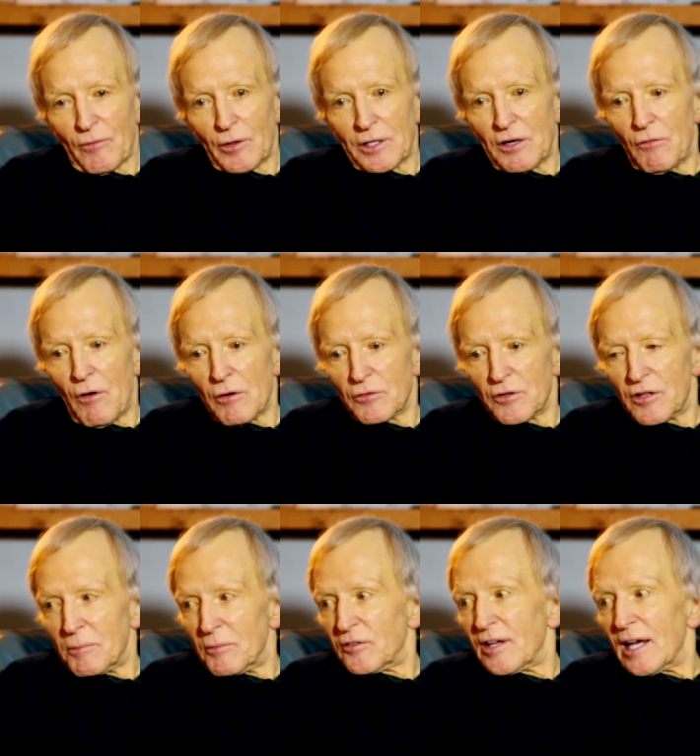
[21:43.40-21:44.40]
of what you wrote to
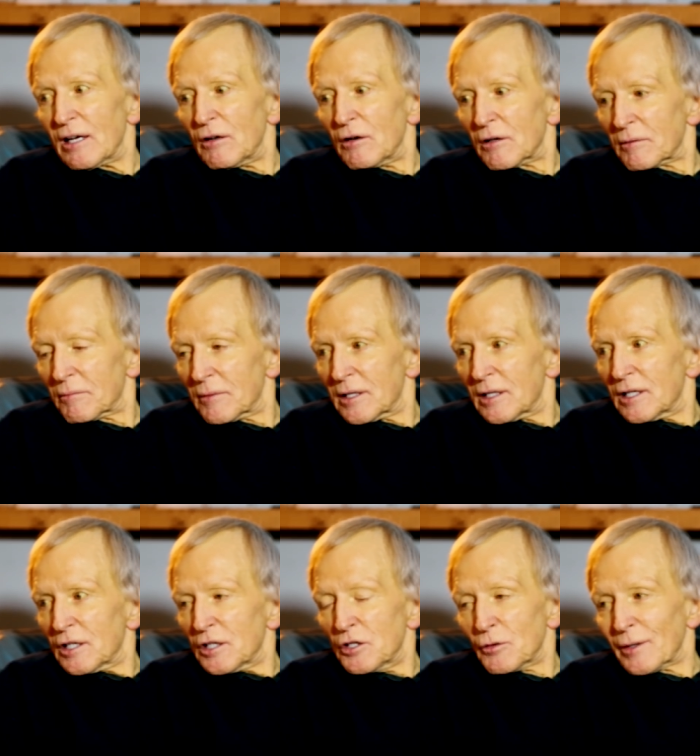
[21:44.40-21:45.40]
them and said, look,
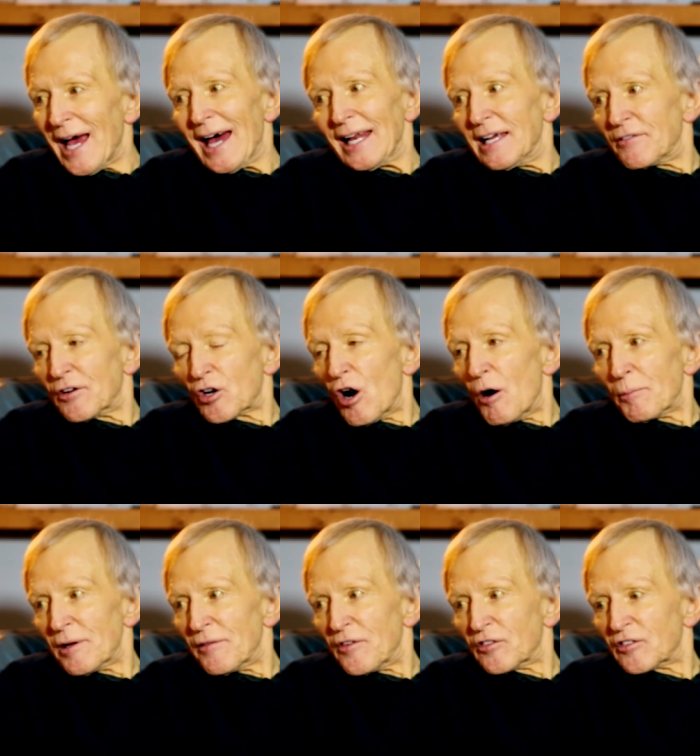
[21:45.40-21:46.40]
you can have a
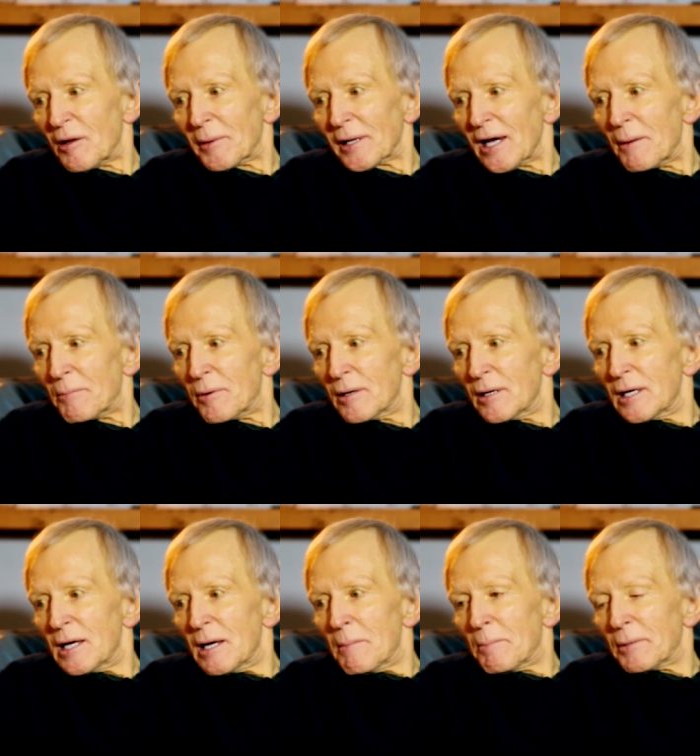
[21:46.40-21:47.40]
copy of the summing up,
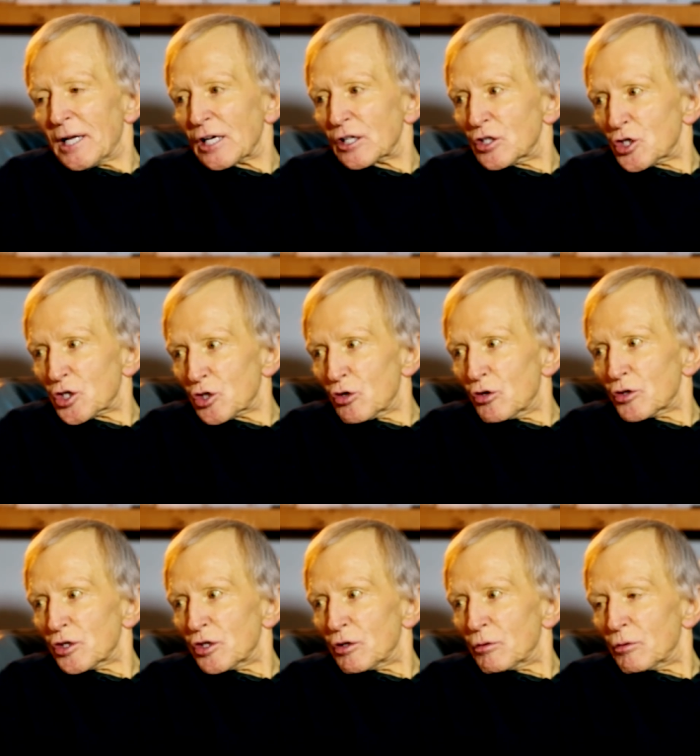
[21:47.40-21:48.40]
but I can assure
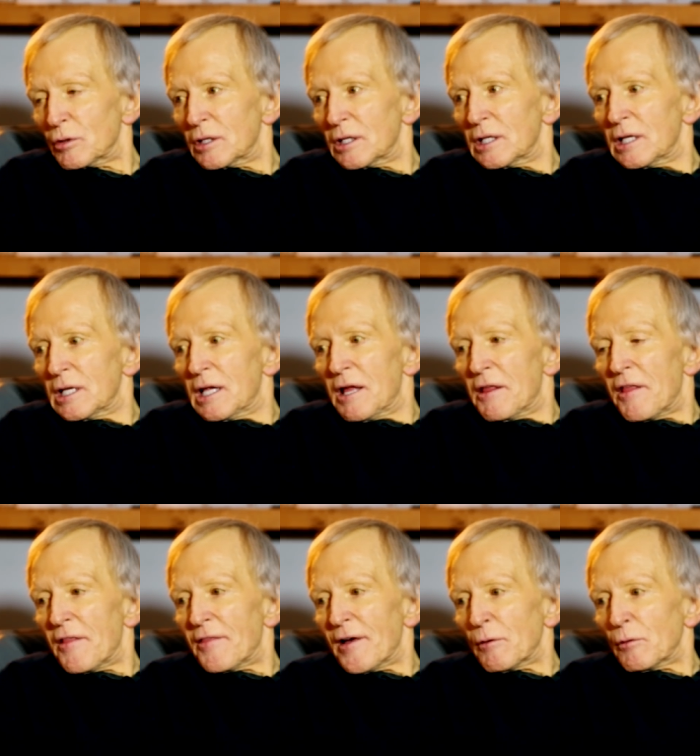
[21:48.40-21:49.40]
you
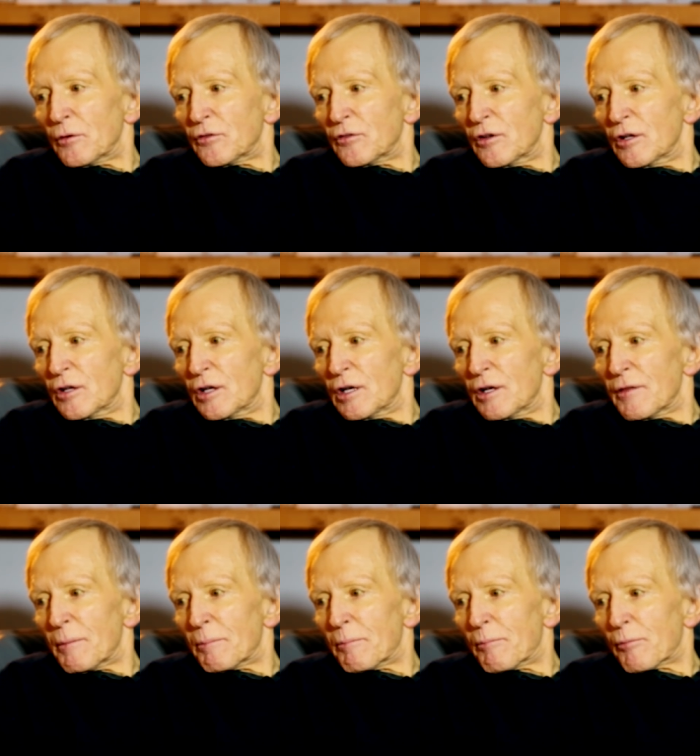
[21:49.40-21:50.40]
that there was
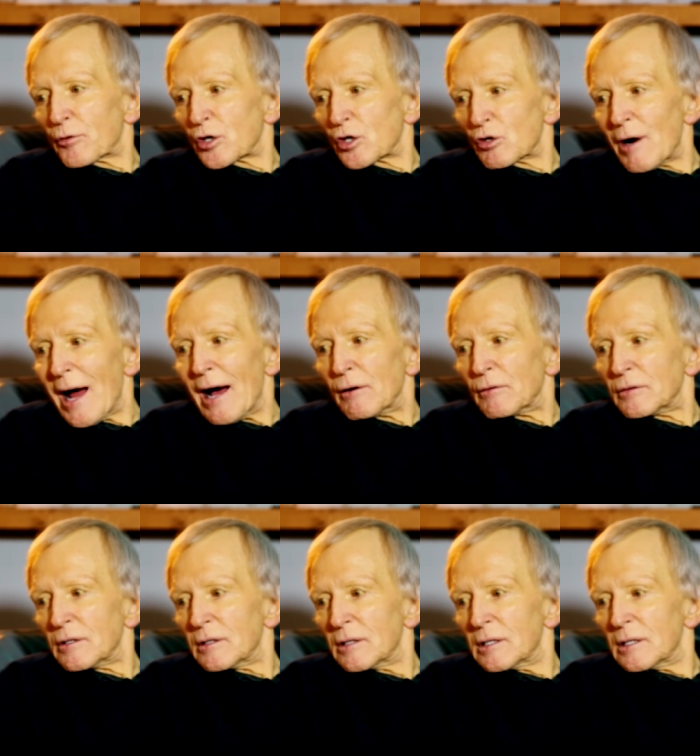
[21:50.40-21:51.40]
the
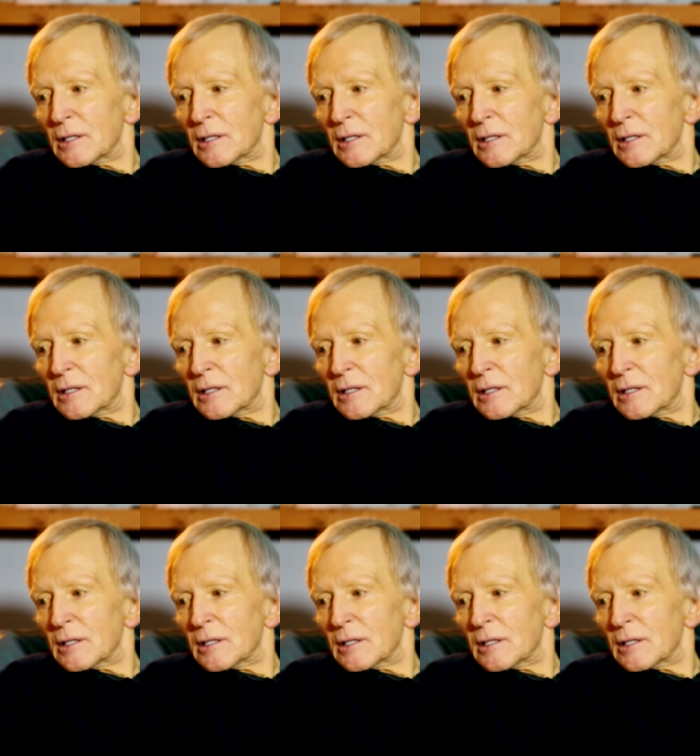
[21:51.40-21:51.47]
Crown